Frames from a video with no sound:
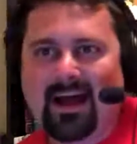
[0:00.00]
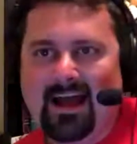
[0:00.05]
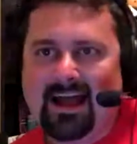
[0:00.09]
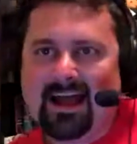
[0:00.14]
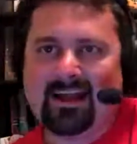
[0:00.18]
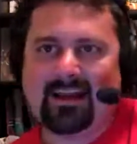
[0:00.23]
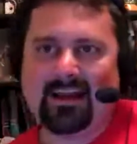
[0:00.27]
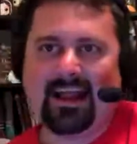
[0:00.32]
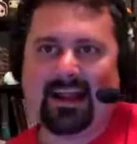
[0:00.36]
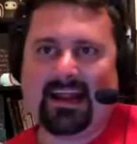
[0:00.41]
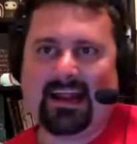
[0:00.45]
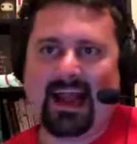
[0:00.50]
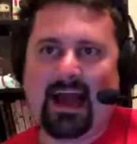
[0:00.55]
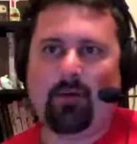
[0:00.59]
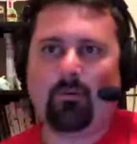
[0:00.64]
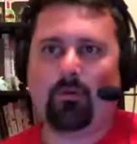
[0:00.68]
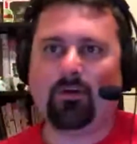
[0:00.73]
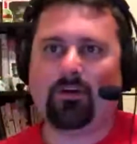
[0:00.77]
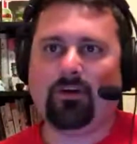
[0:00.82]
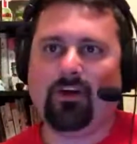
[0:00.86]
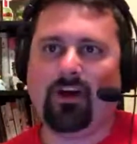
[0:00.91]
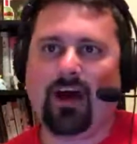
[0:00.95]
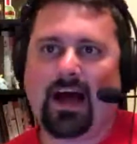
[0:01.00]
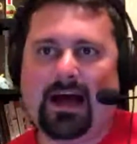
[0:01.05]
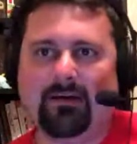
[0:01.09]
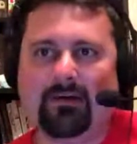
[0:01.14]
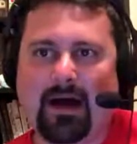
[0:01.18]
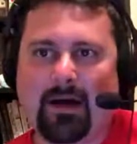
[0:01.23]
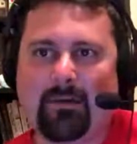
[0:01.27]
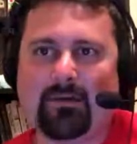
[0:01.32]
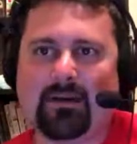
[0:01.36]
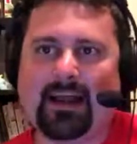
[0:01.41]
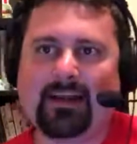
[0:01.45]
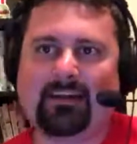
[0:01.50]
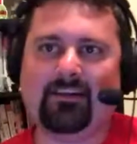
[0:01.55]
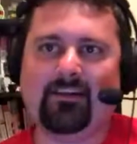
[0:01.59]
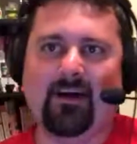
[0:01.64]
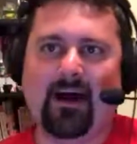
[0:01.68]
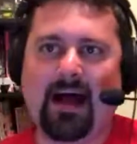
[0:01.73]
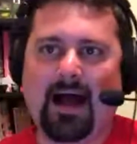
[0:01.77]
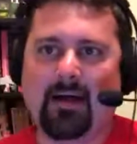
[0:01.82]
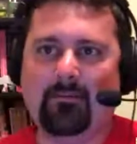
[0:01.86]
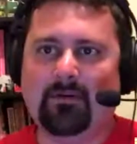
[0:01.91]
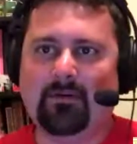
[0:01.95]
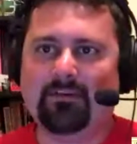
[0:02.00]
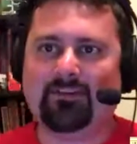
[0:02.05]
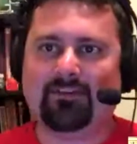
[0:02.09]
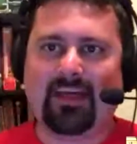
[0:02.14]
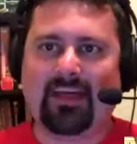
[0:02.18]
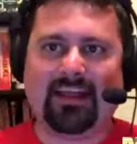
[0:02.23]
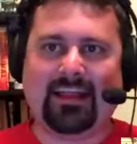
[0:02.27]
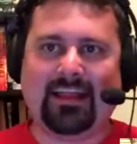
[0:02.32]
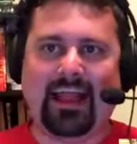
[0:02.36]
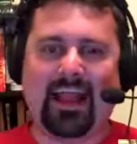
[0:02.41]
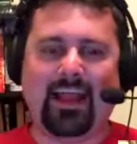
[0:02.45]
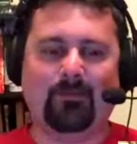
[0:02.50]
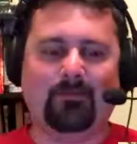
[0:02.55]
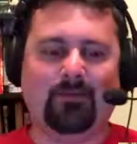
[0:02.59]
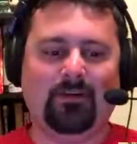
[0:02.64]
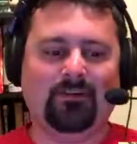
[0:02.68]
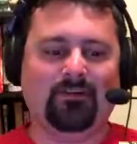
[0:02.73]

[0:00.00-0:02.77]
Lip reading: and like I want to know, I would like to know how much of that game